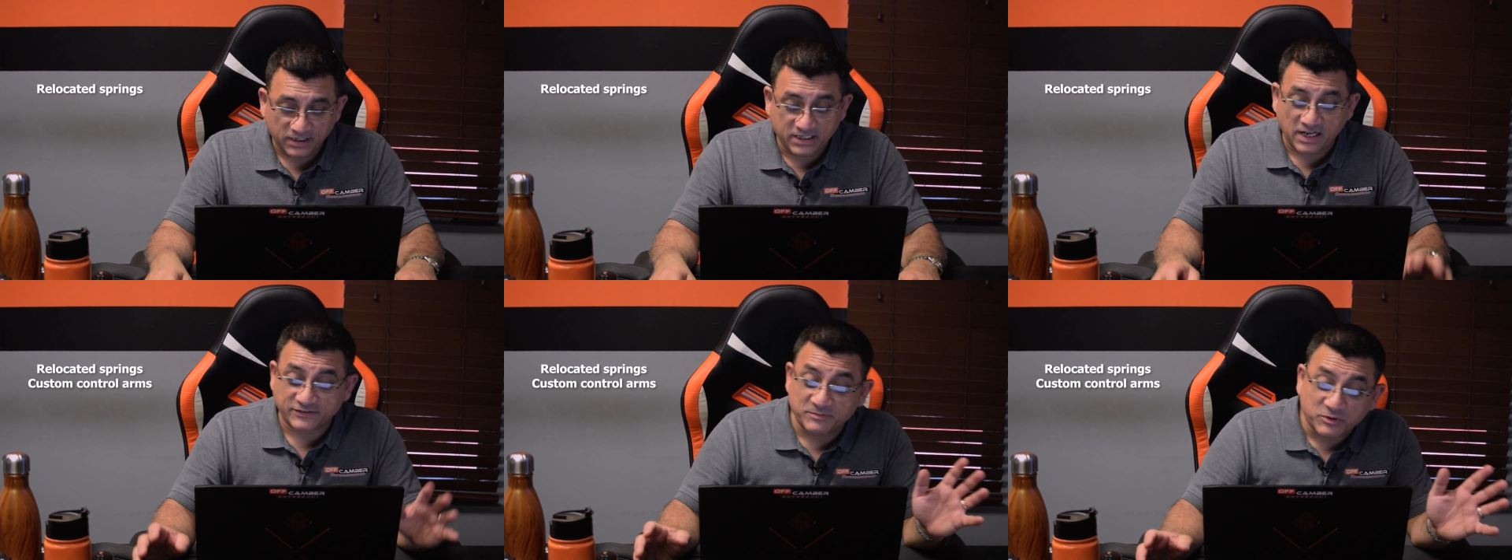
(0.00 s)

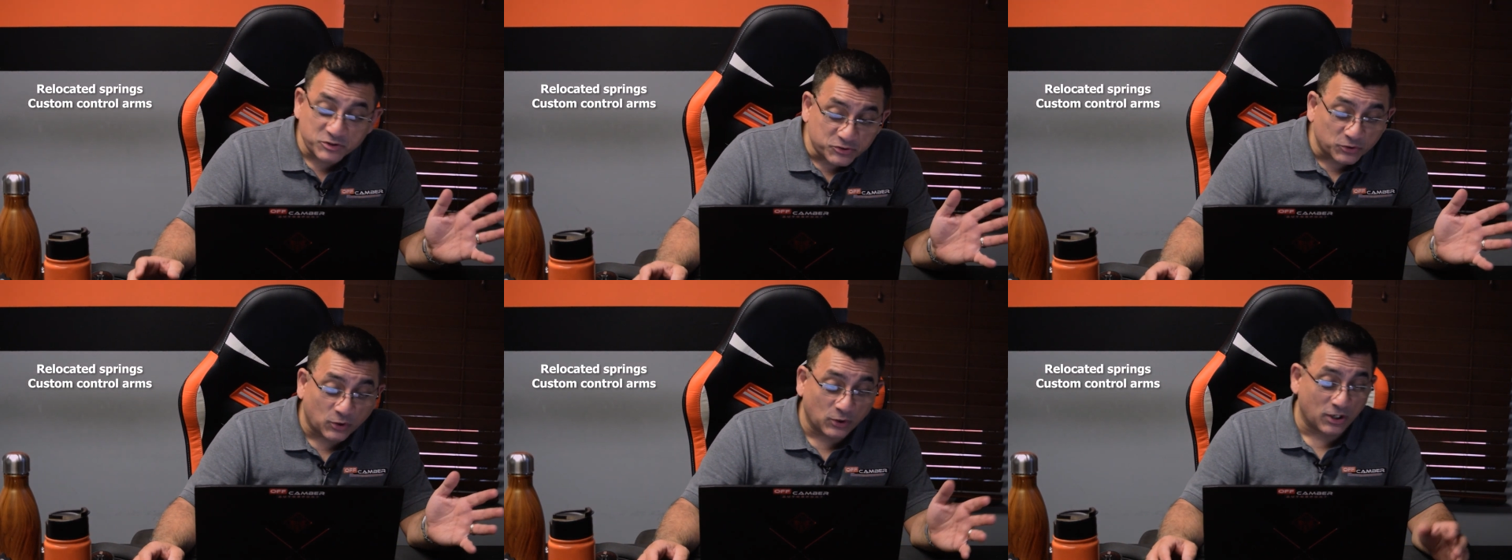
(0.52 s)
custom
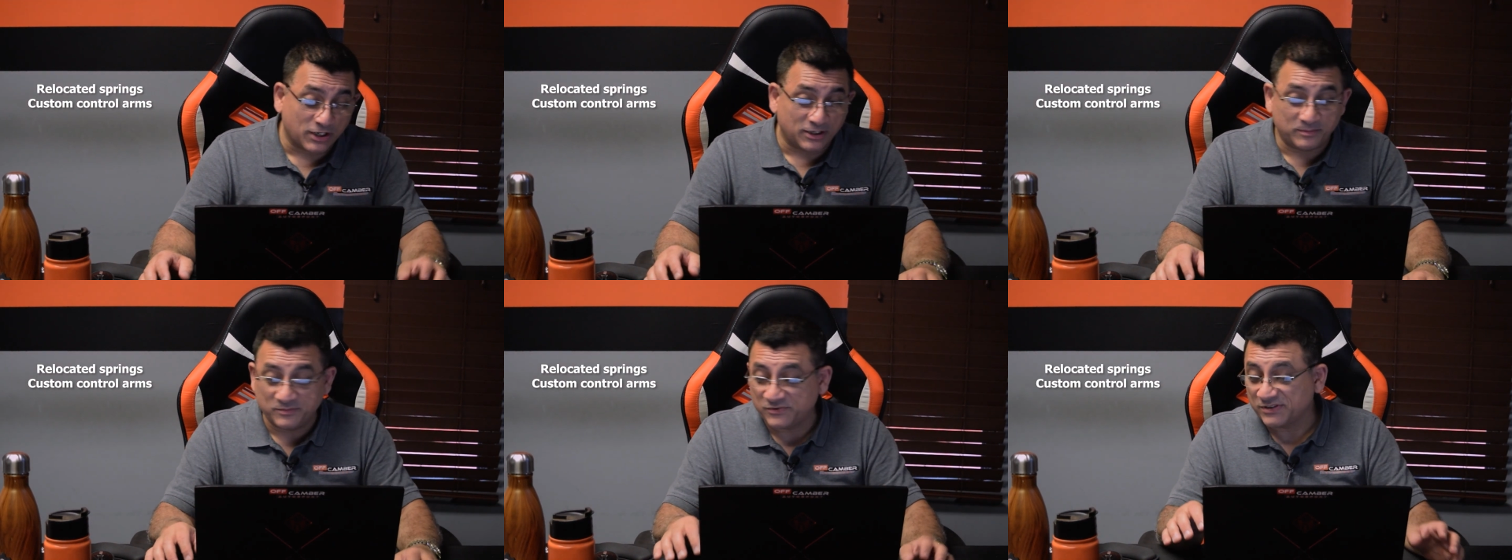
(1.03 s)
control
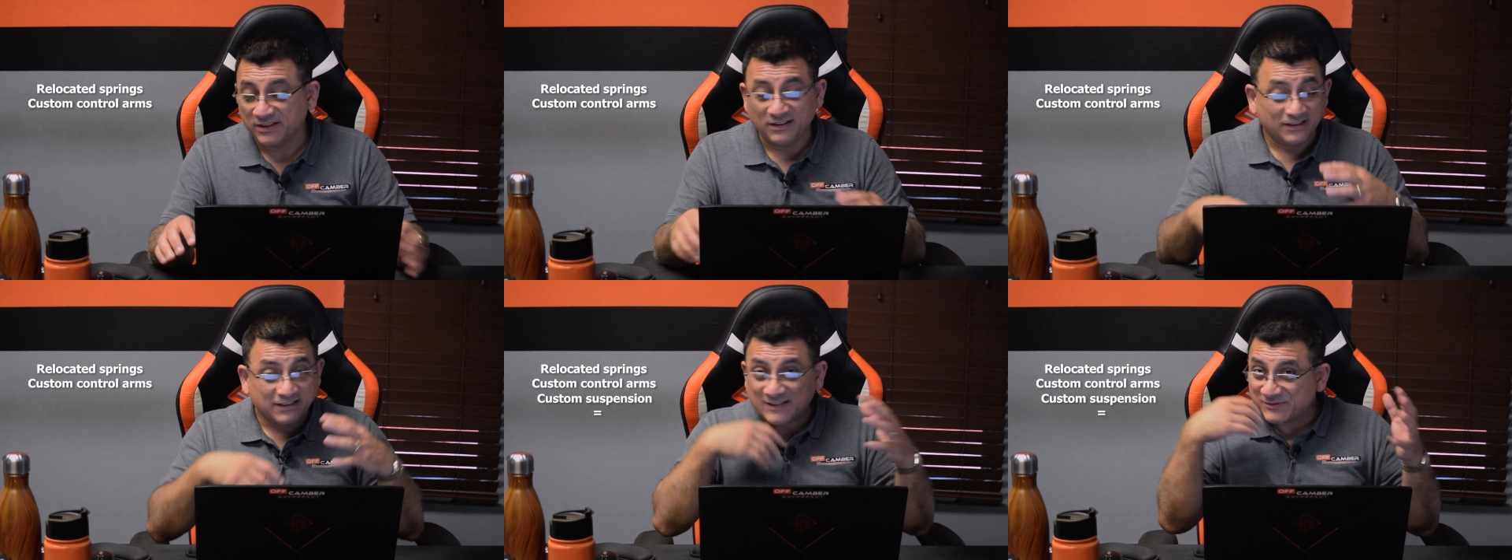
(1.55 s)
arms,
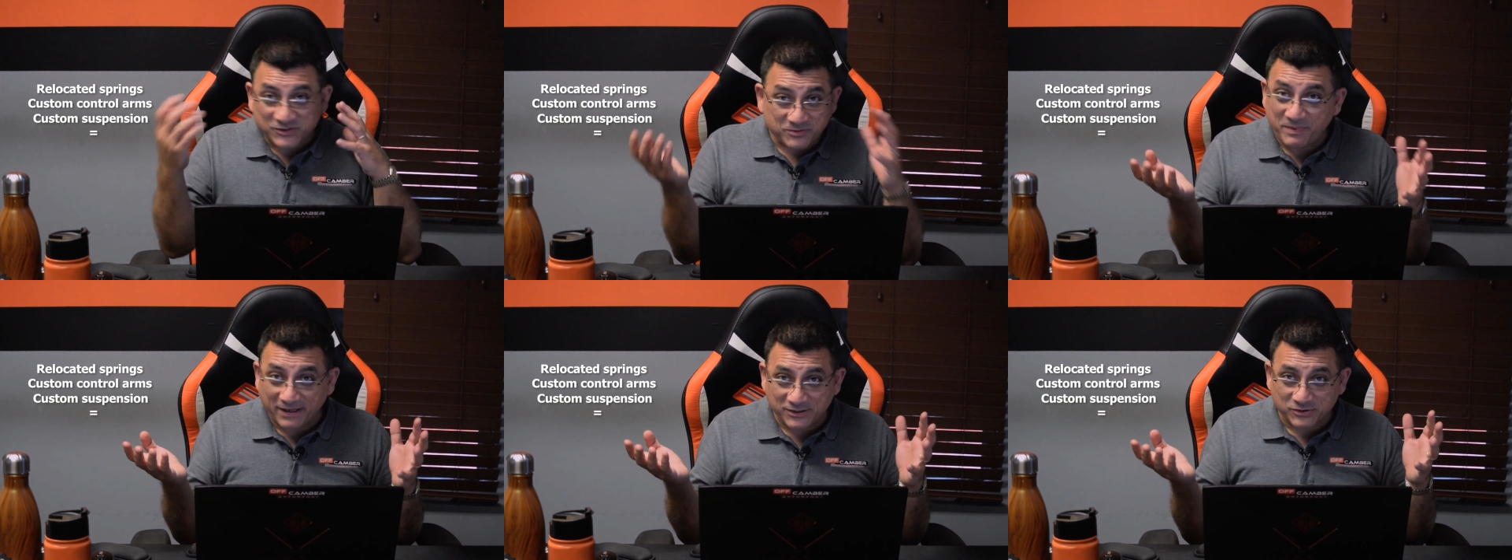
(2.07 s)
custom
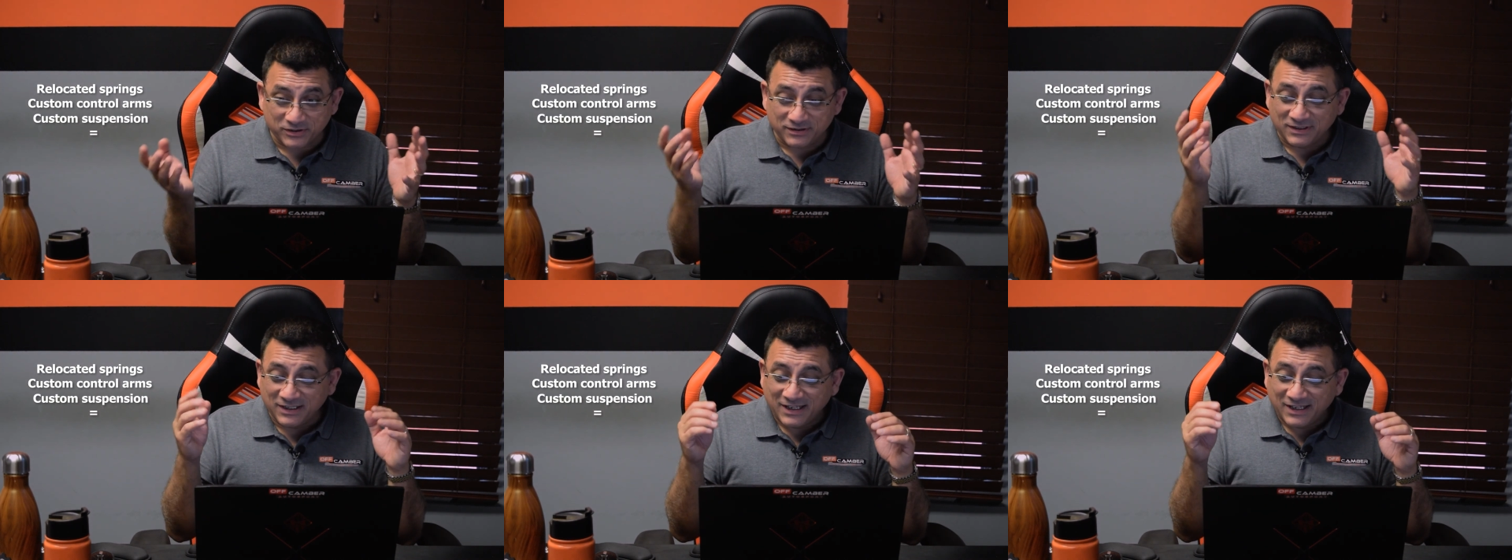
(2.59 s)
suspension,